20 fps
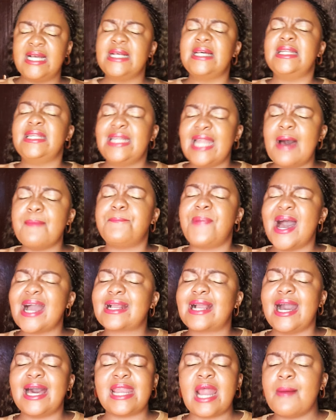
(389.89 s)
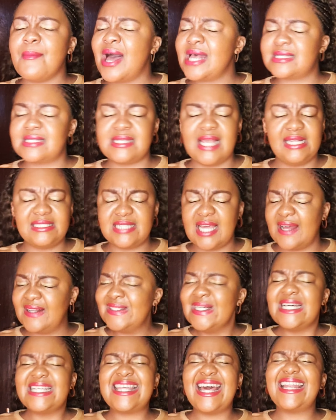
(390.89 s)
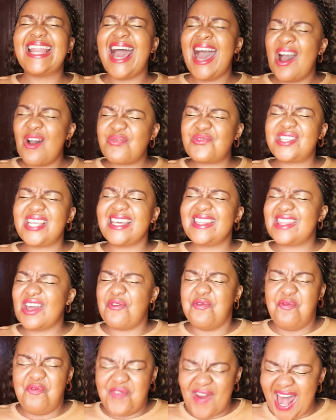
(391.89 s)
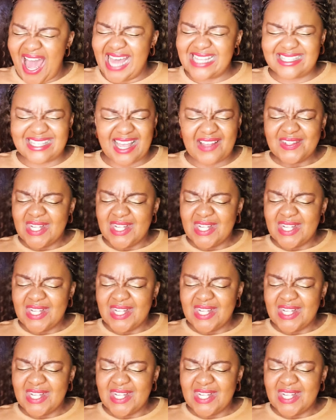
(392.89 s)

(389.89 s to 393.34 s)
That after the floods,